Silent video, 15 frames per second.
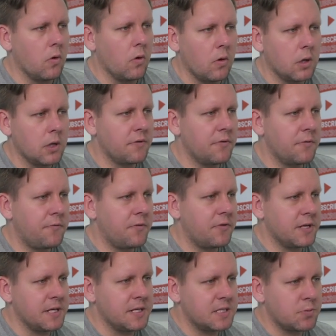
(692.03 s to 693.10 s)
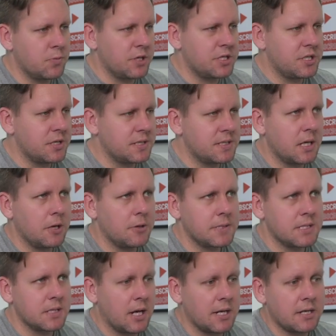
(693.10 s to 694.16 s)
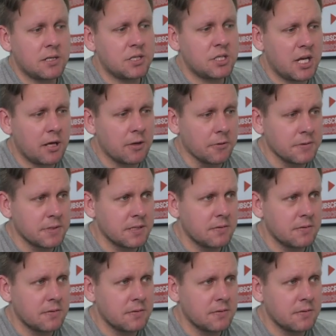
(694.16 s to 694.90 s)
all of the switches are assigned to channels.